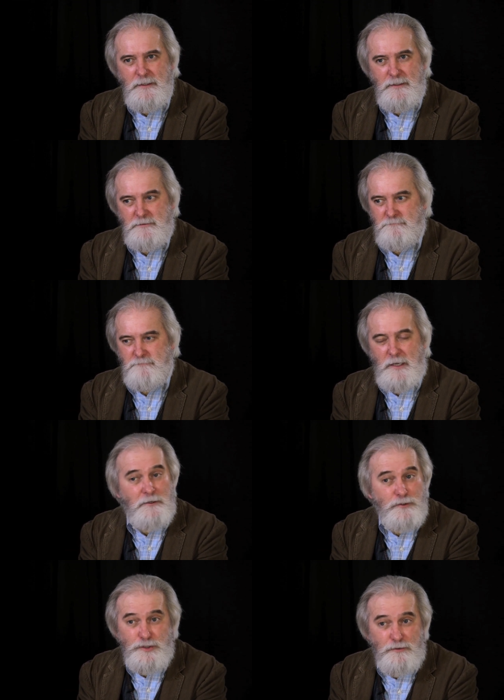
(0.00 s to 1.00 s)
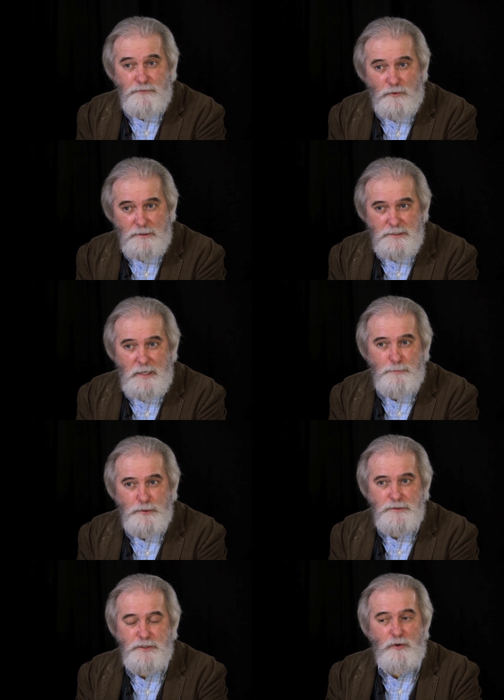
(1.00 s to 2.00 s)
in energy, for
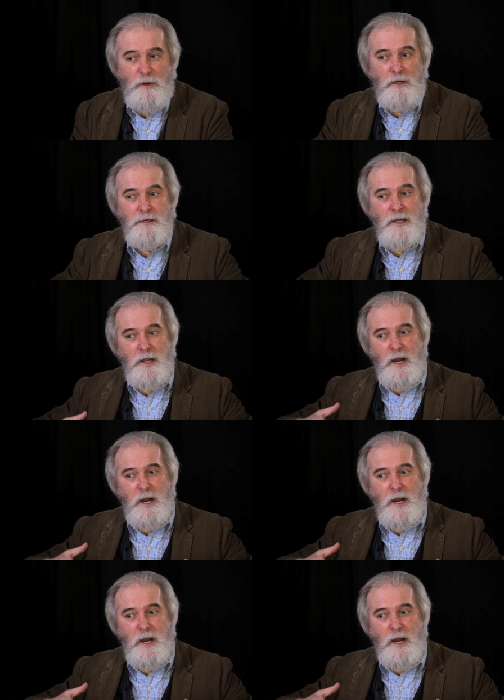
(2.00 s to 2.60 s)
example, and so on,